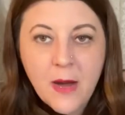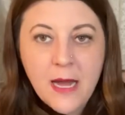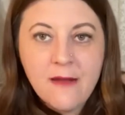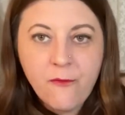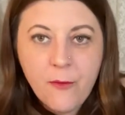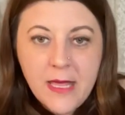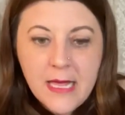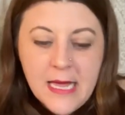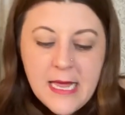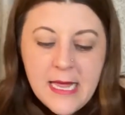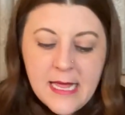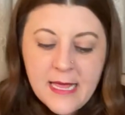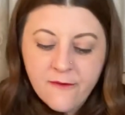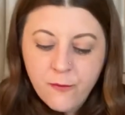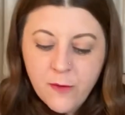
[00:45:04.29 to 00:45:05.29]
right?
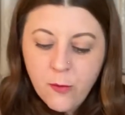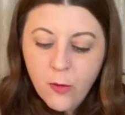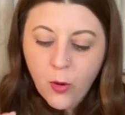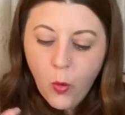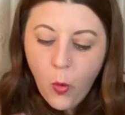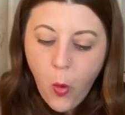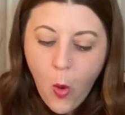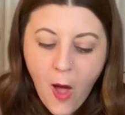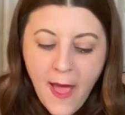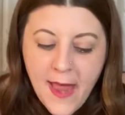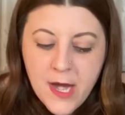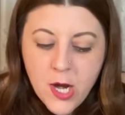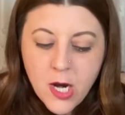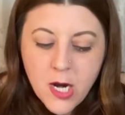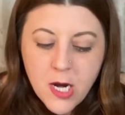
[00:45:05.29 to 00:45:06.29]
If we
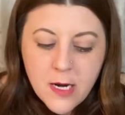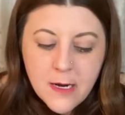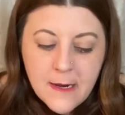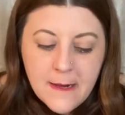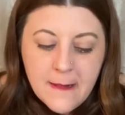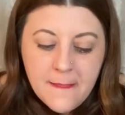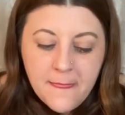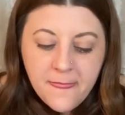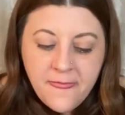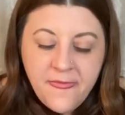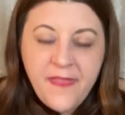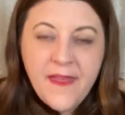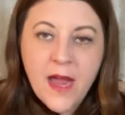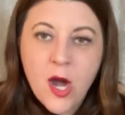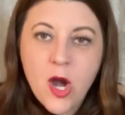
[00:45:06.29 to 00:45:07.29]
require
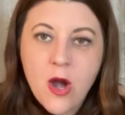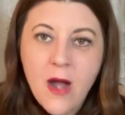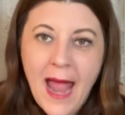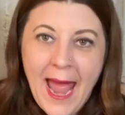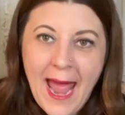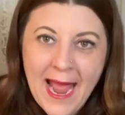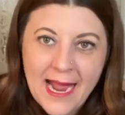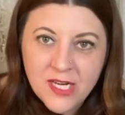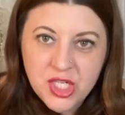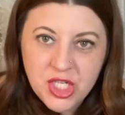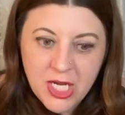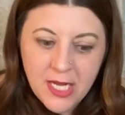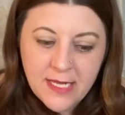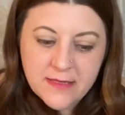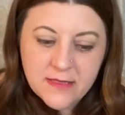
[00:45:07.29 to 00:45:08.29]
their
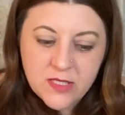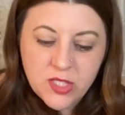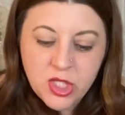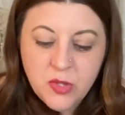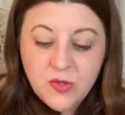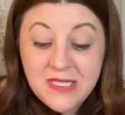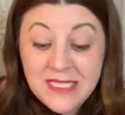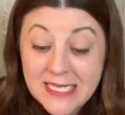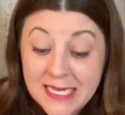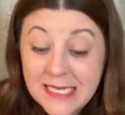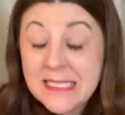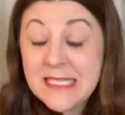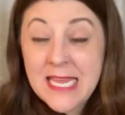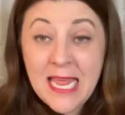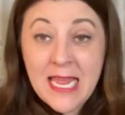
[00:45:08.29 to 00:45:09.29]
actions to
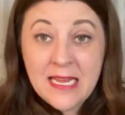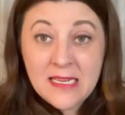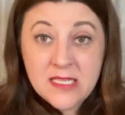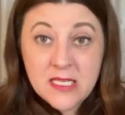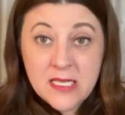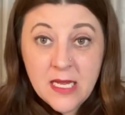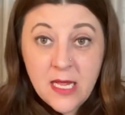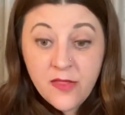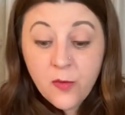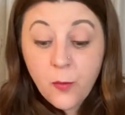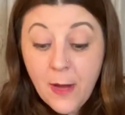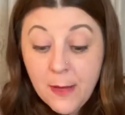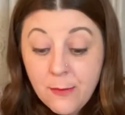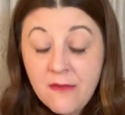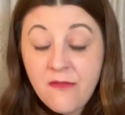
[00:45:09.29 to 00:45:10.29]
dictate the
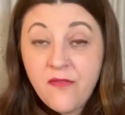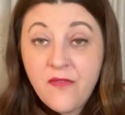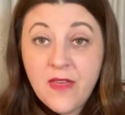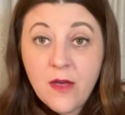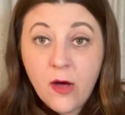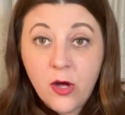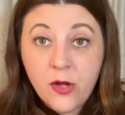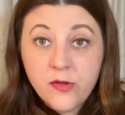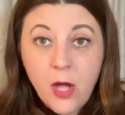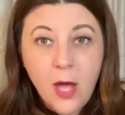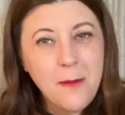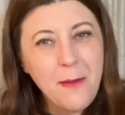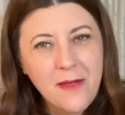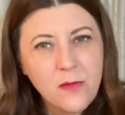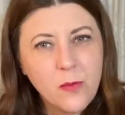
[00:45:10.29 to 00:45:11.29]
way we feel, not
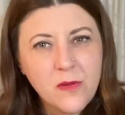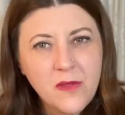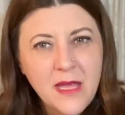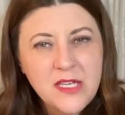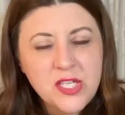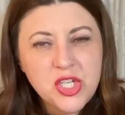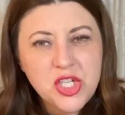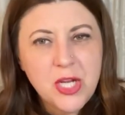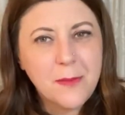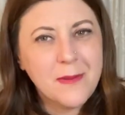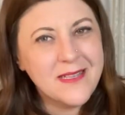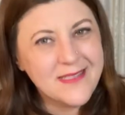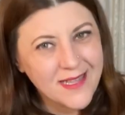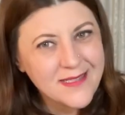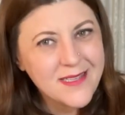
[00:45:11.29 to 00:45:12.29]
about the relationship,
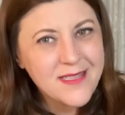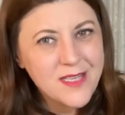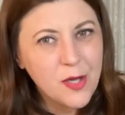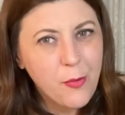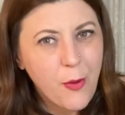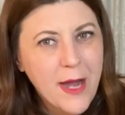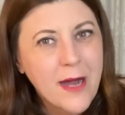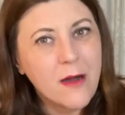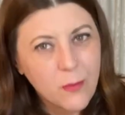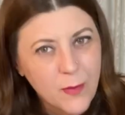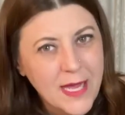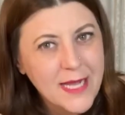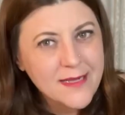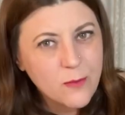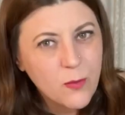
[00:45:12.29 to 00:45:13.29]
because that's a deal breaker.
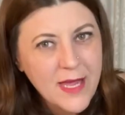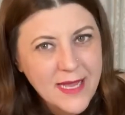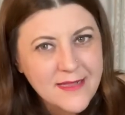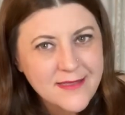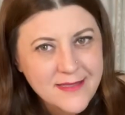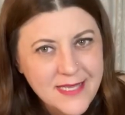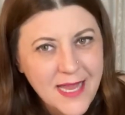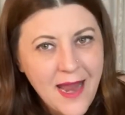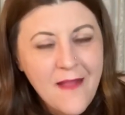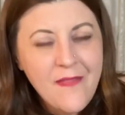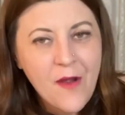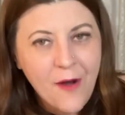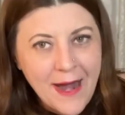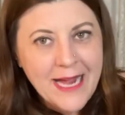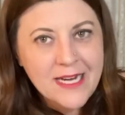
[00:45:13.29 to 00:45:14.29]
We can say
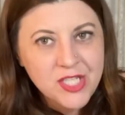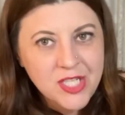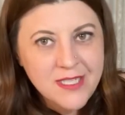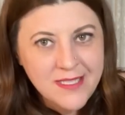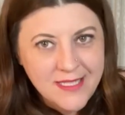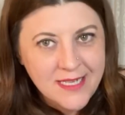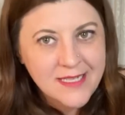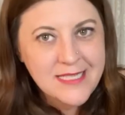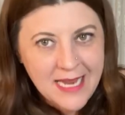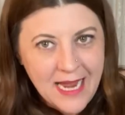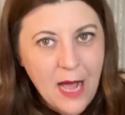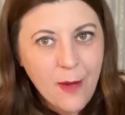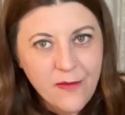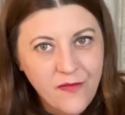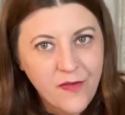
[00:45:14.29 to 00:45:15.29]
their actions dictate
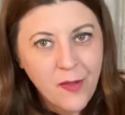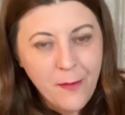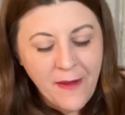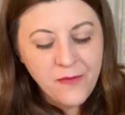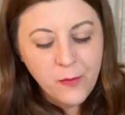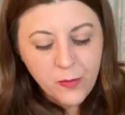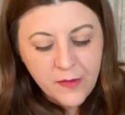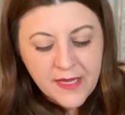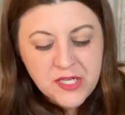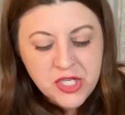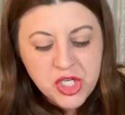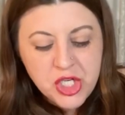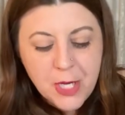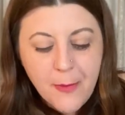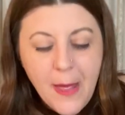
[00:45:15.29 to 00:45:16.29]
how we feel about the
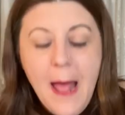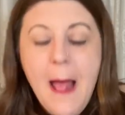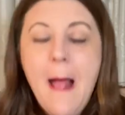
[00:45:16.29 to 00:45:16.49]
relationship,